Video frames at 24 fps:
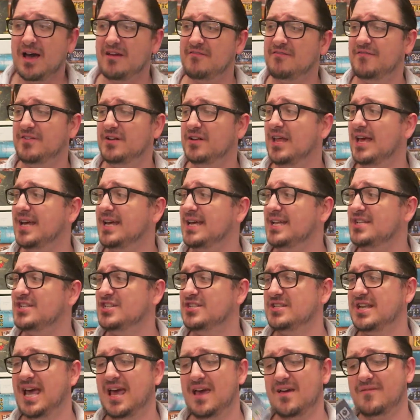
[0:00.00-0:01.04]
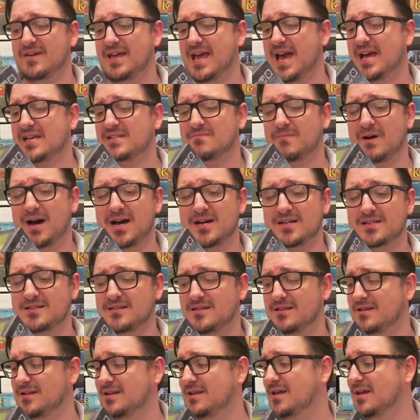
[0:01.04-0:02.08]
I feel like it's just a heavy-ass box
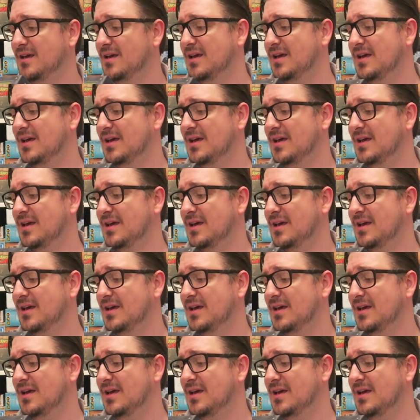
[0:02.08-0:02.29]
that